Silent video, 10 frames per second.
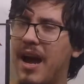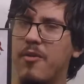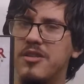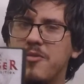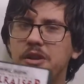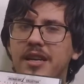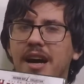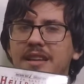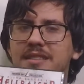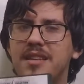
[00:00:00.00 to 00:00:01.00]
I wish I would have
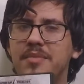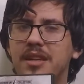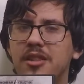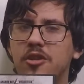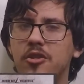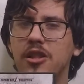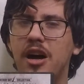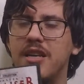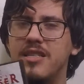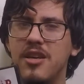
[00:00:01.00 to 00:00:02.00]
gotten something a little
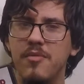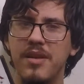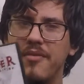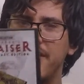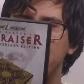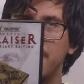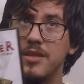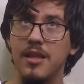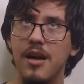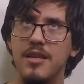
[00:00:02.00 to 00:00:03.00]
glossier, but everything that was
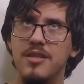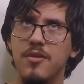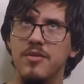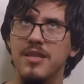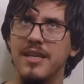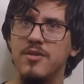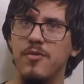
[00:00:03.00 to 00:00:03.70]
glossier was like